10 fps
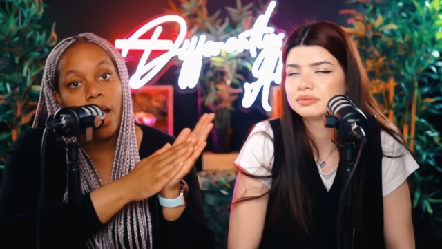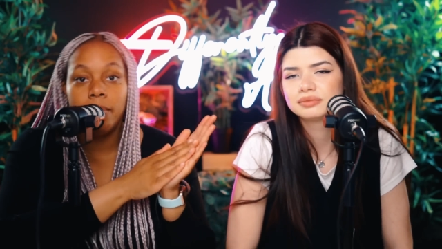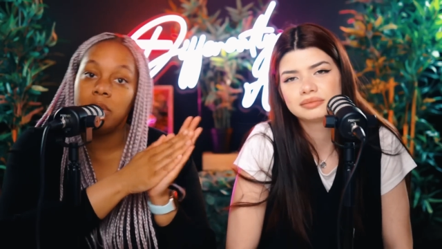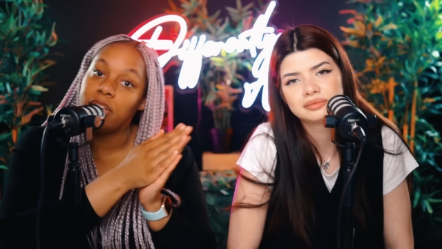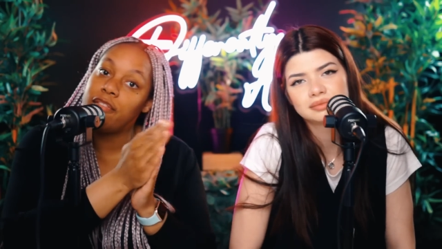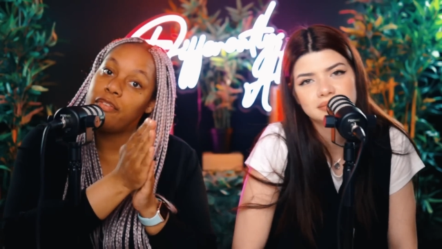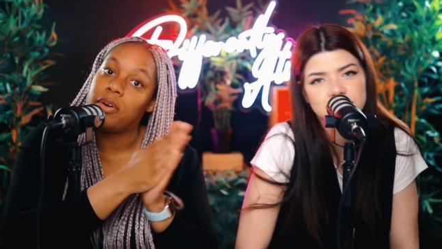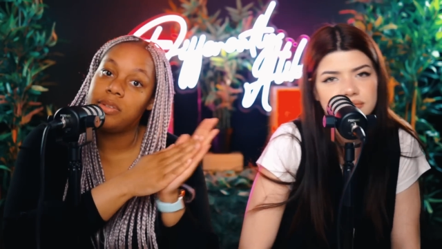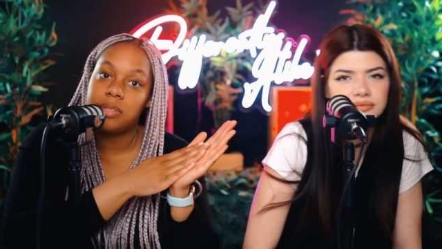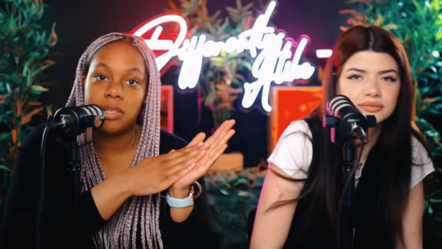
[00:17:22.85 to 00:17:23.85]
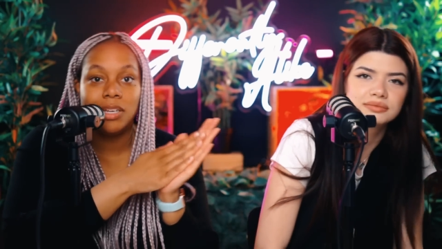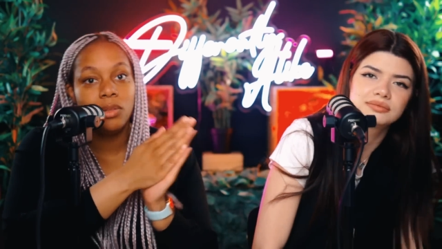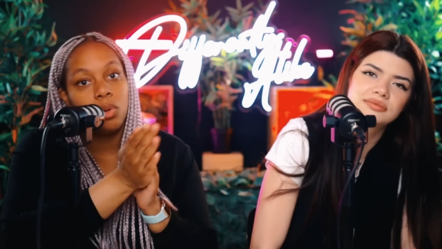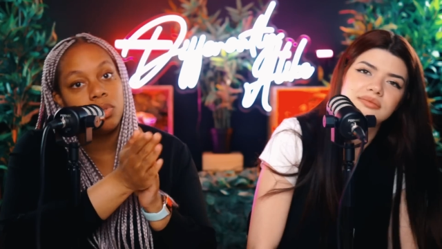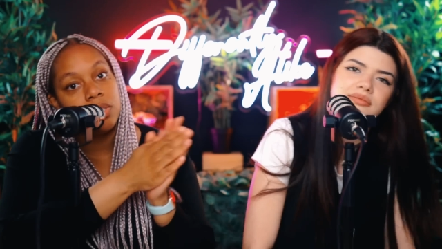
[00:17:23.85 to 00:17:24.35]
Speaker 1: I'm looking forward to
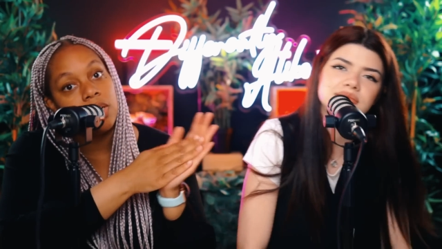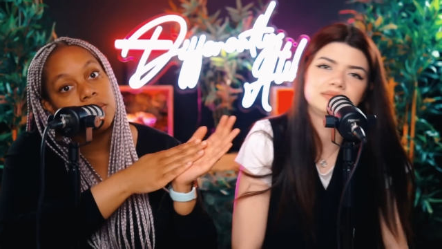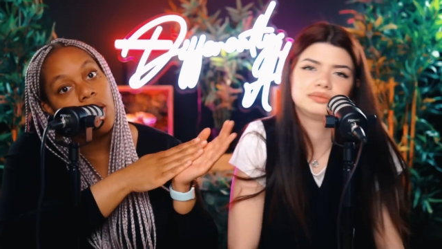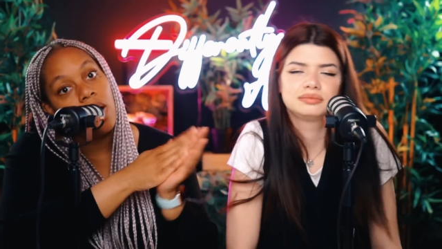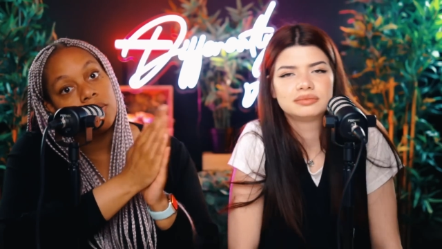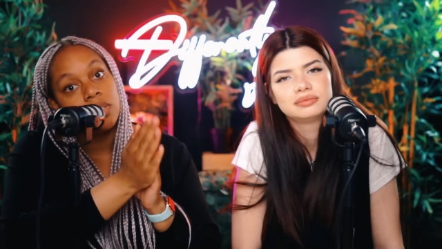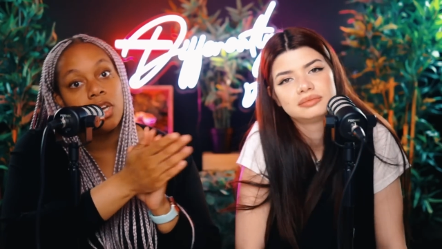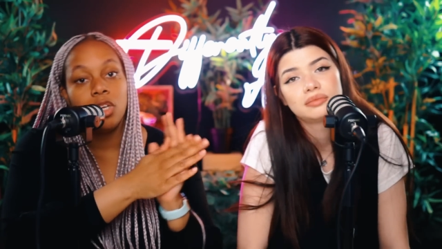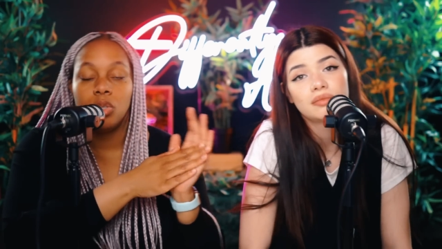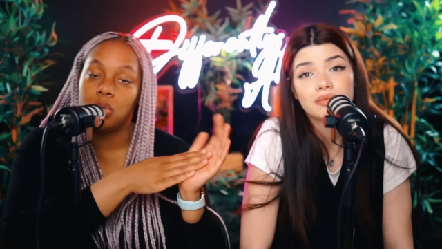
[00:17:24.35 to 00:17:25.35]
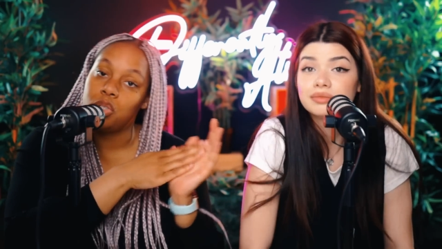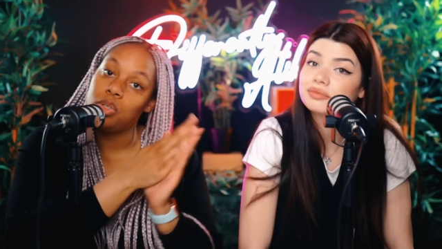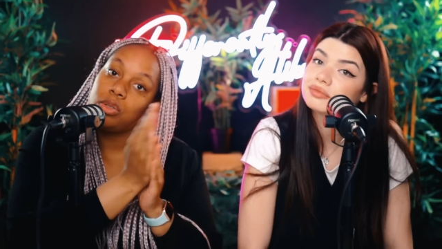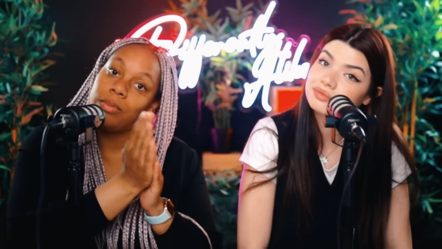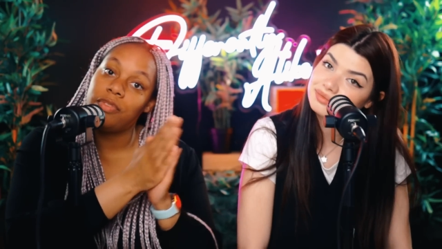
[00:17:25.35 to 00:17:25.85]
seeing those TikToks, those
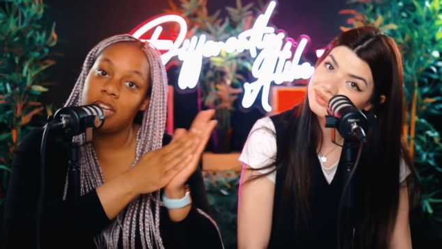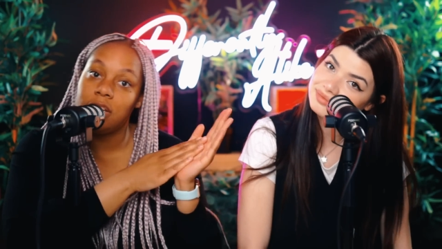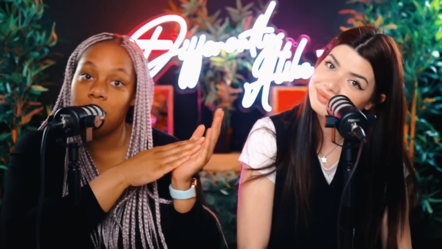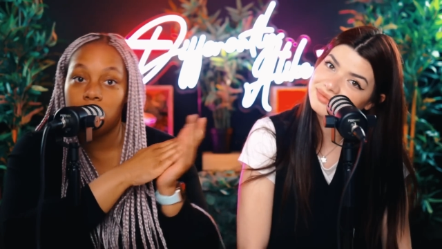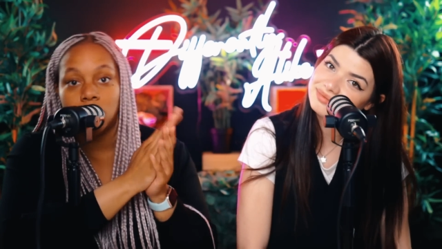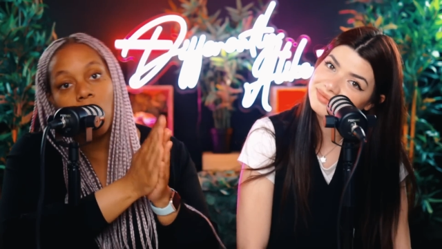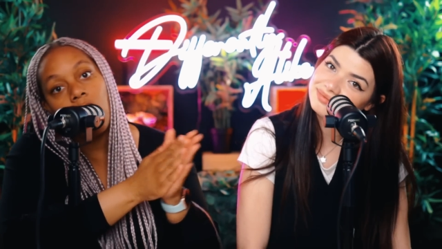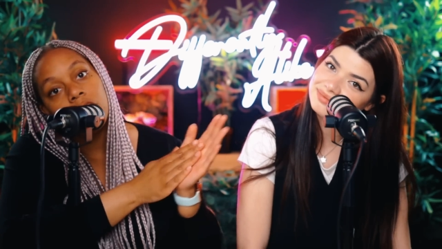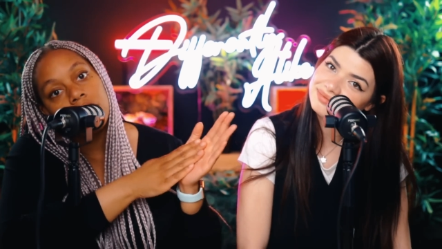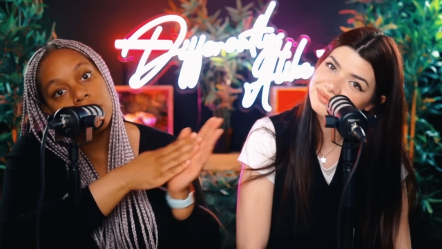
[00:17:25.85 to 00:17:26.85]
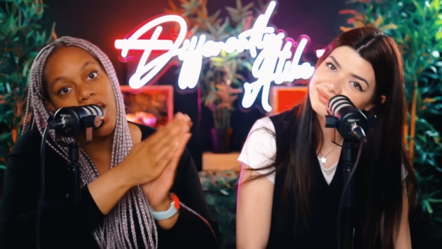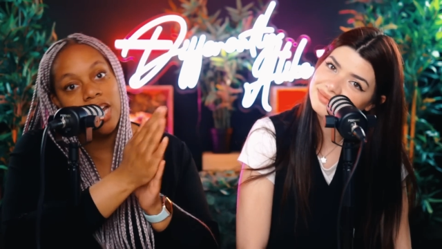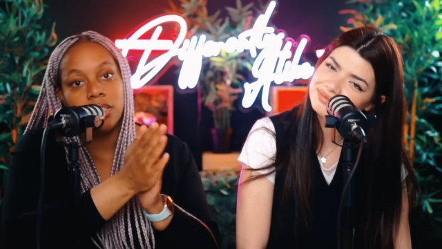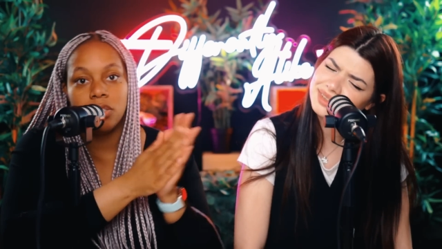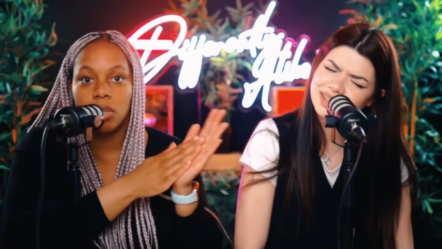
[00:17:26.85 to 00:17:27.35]
YouTube videos, all those
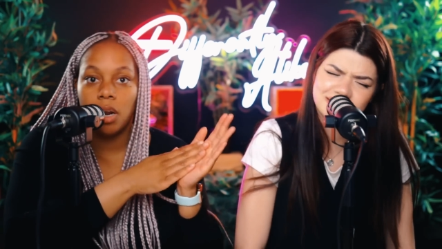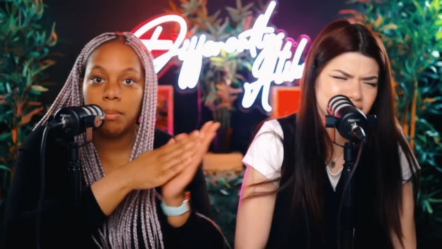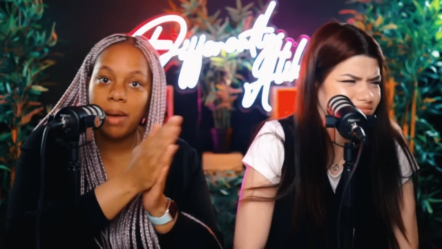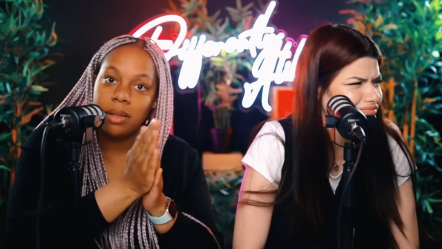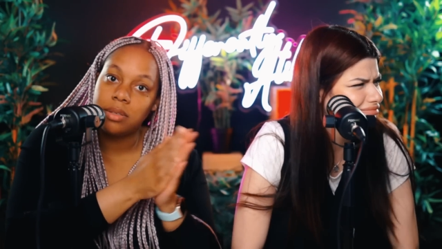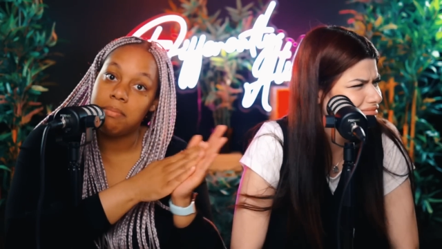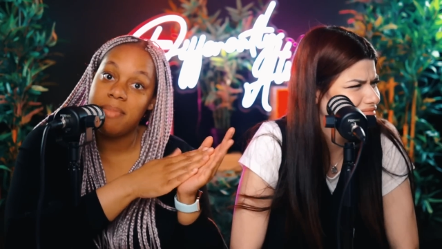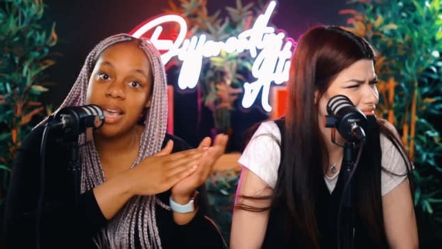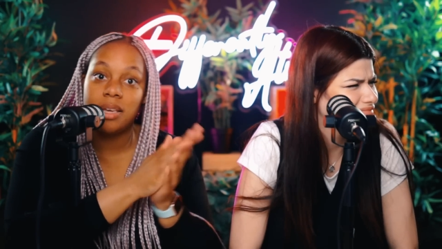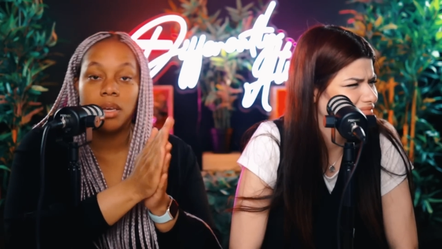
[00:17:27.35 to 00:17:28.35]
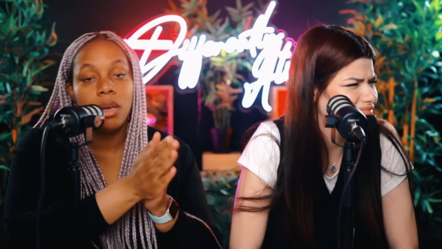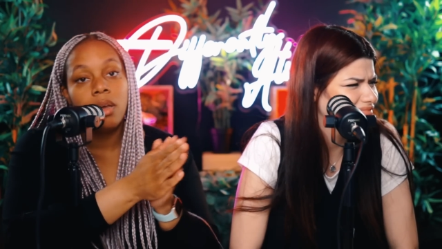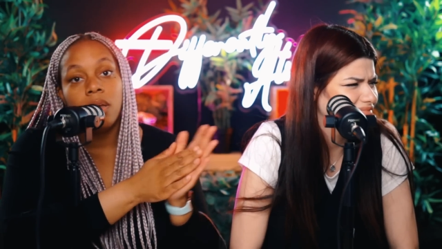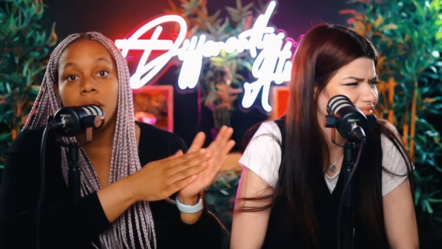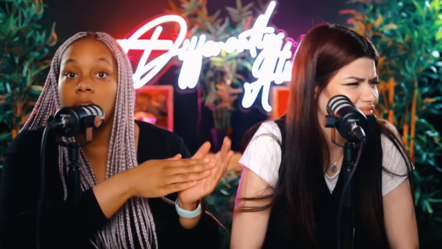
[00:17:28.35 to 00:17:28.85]
edits you're about to make.
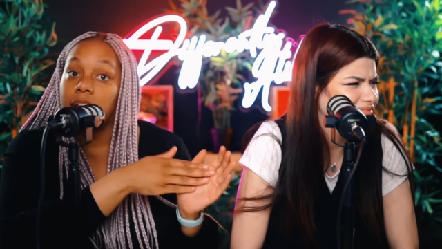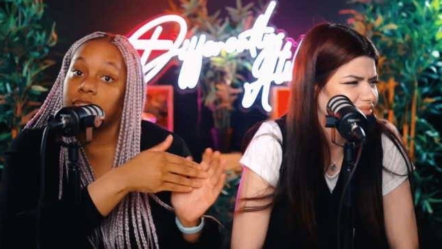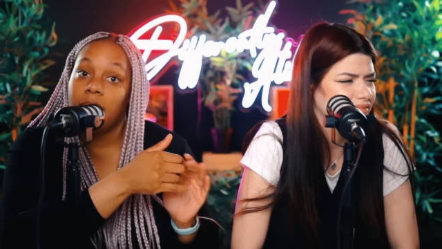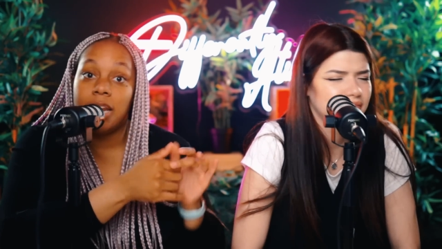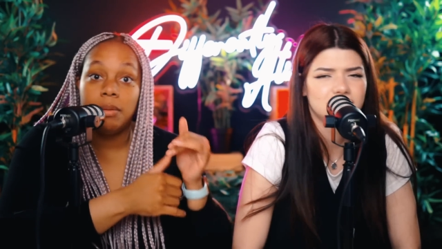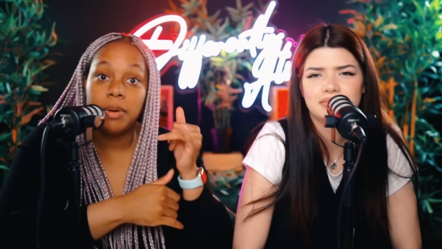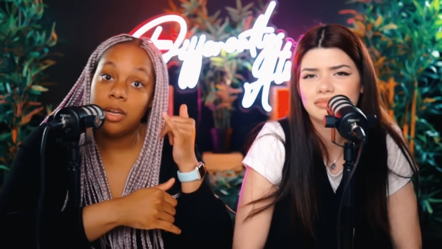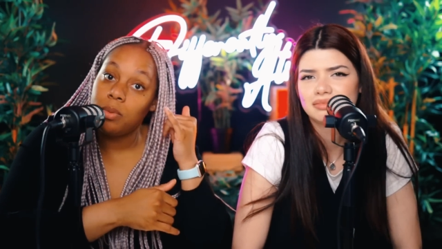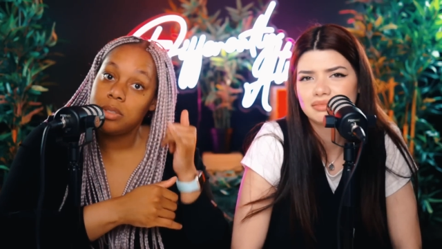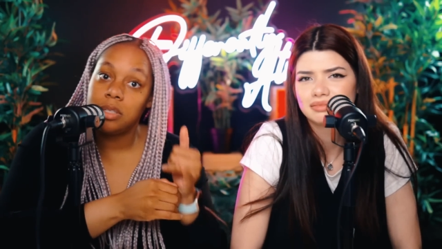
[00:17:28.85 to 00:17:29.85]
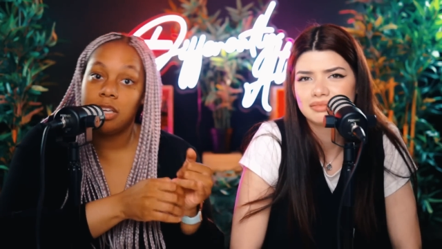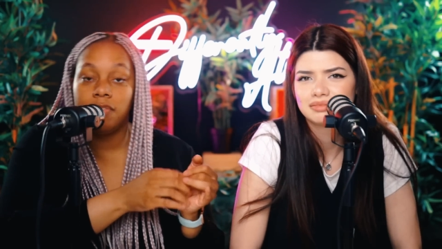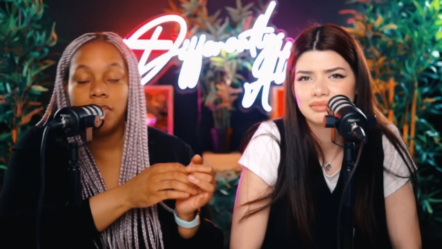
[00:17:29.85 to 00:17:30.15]
If anybody wants to give